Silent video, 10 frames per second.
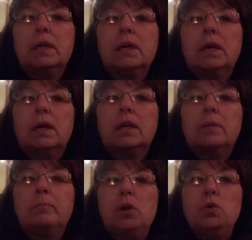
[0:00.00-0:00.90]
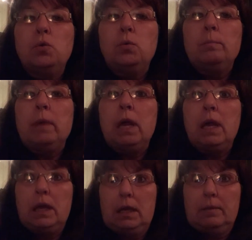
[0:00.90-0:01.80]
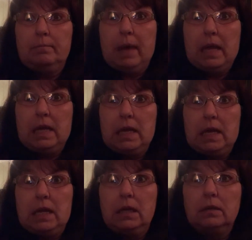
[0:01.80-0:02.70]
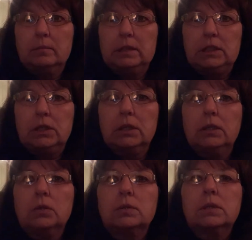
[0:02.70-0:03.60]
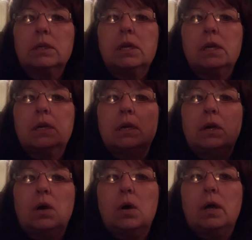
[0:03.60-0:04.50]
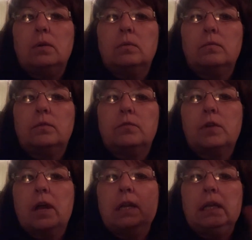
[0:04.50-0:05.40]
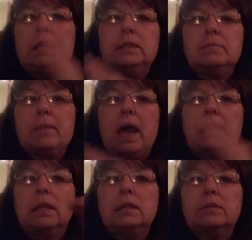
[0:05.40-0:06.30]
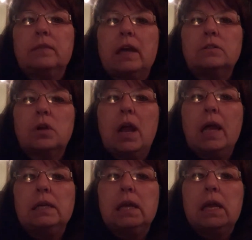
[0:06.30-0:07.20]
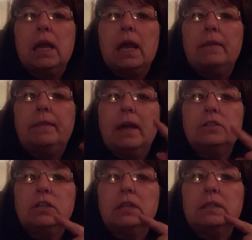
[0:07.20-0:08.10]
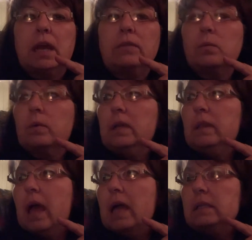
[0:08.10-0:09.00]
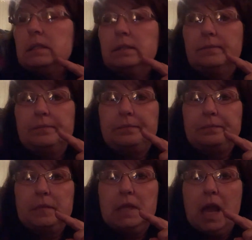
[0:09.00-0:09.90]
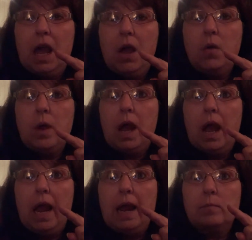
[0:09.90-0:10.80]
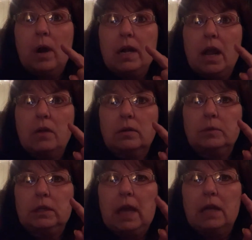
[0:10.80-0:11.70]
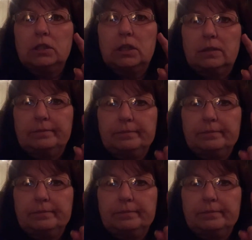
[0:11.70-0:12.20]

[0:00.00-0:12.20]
kaboom making materials on the front end and back end of that train, and they shut down the relays. No ham radio communication.